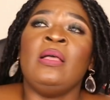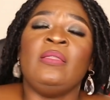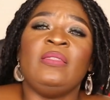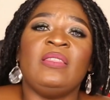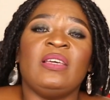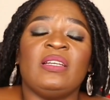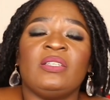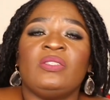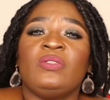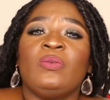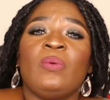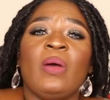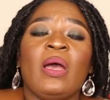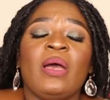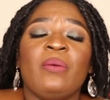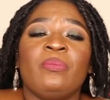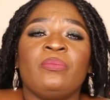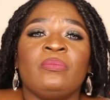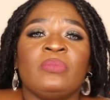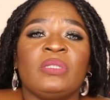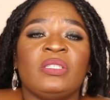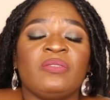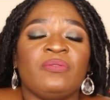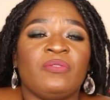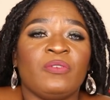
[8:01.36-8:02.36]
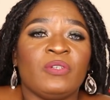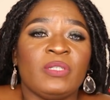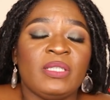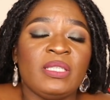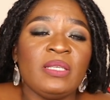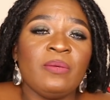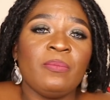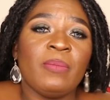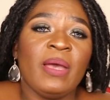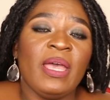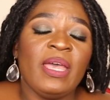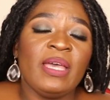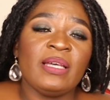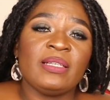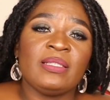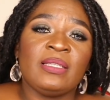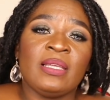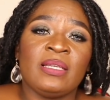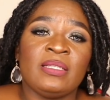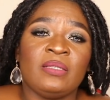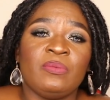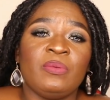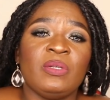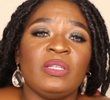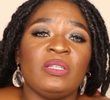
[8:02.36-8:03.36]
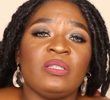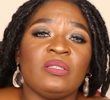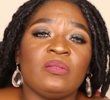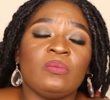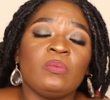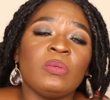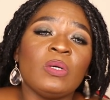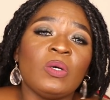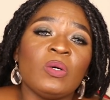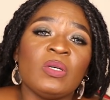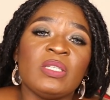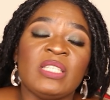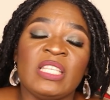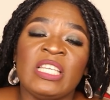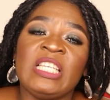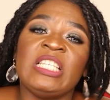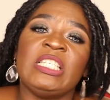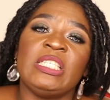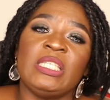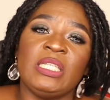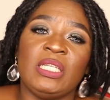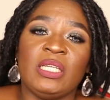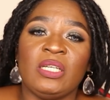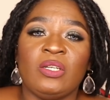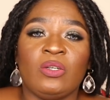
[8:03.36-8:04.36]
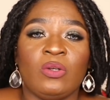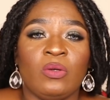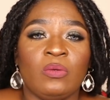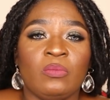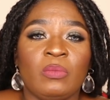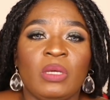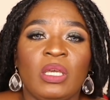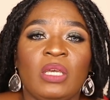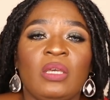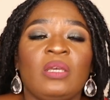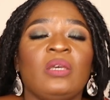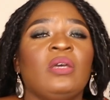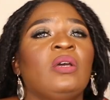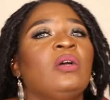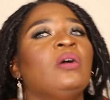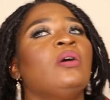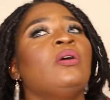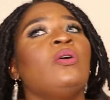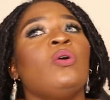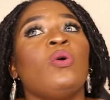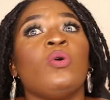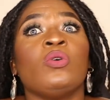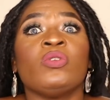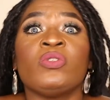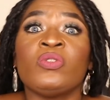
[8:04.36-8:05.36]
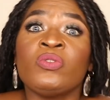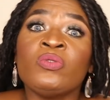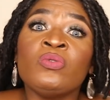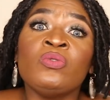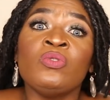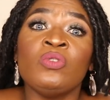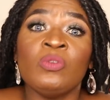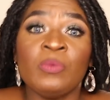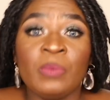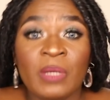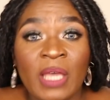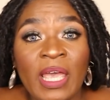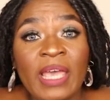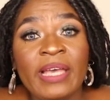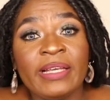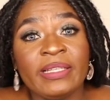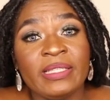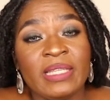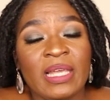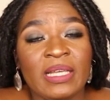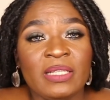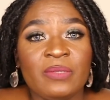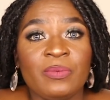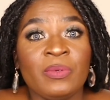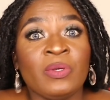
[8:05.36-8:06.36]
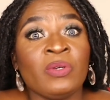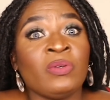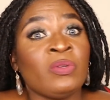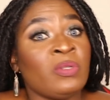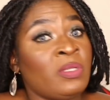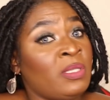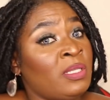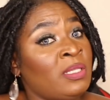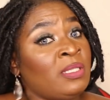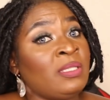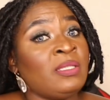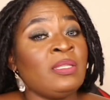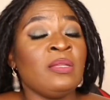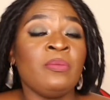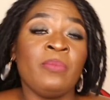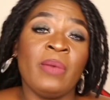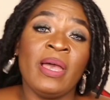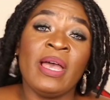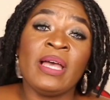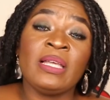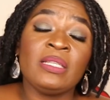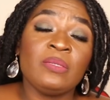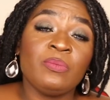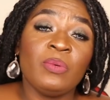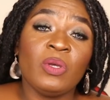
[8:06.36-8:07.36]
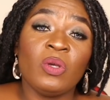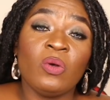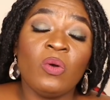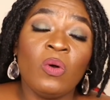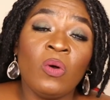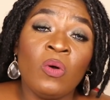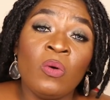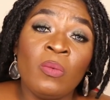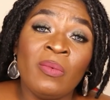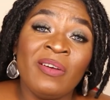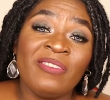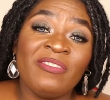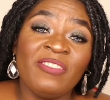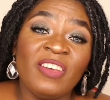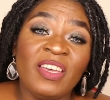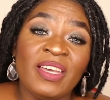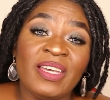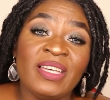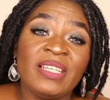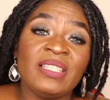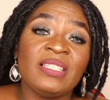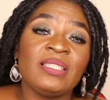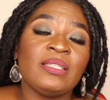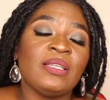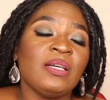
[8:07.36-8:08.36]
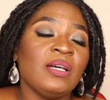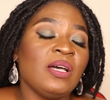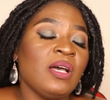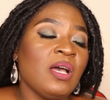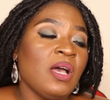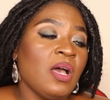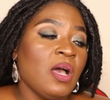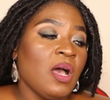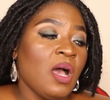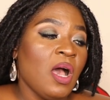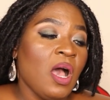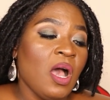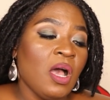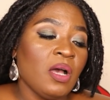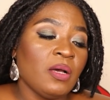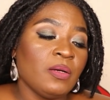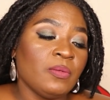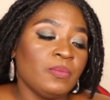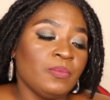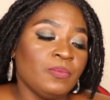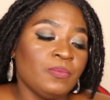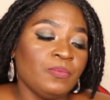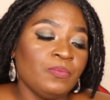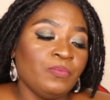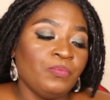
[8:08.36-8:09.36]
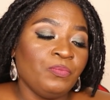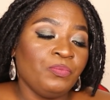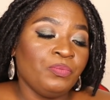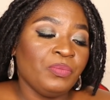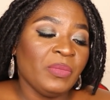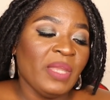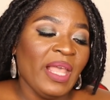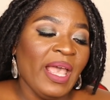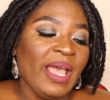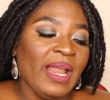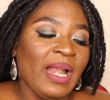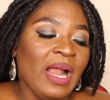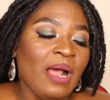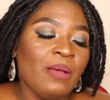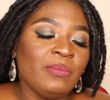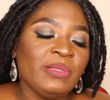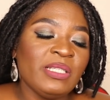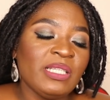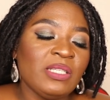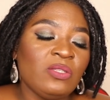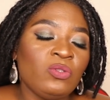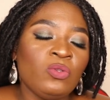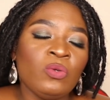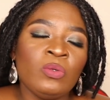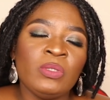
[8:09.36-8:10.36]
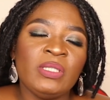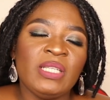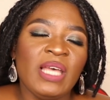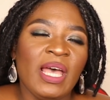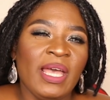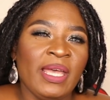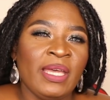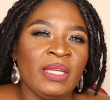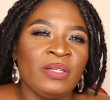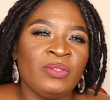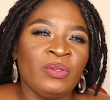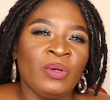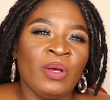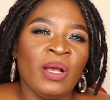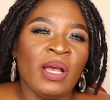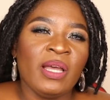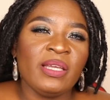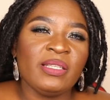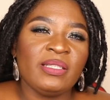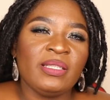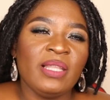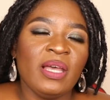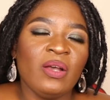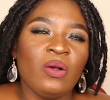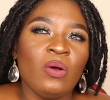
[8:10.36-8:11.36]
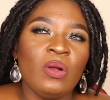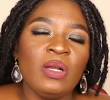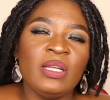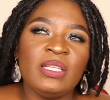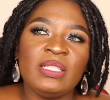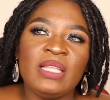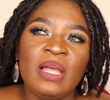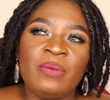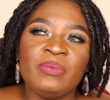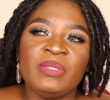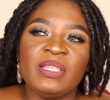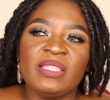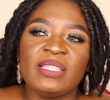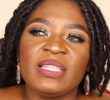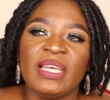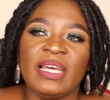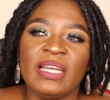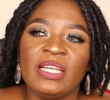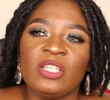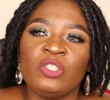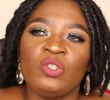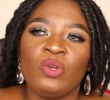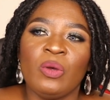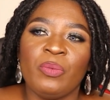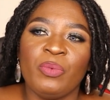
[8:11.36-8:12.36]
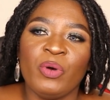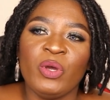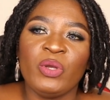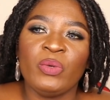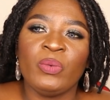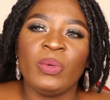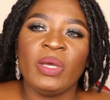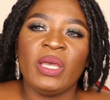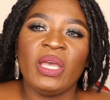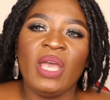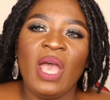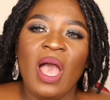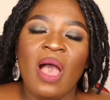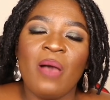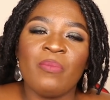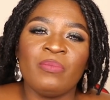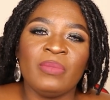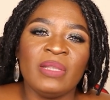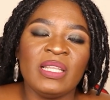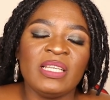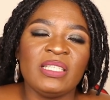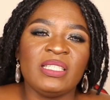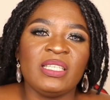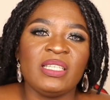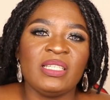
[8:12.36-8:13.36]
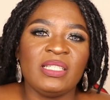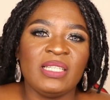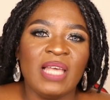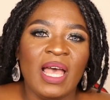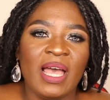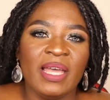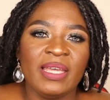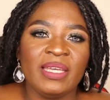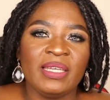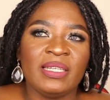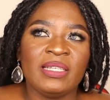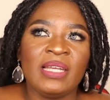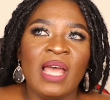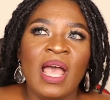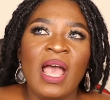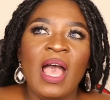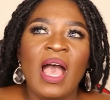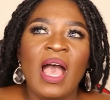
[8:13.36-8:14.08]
the reason why I'm divorcing my ex-husband is because he cheated on me. Or soon to be ex-husband because he's still my husband, go Home Affairs. And I'm just so tired, you guys. Like, honestly, I'm just getting to a point where I'm legit tired.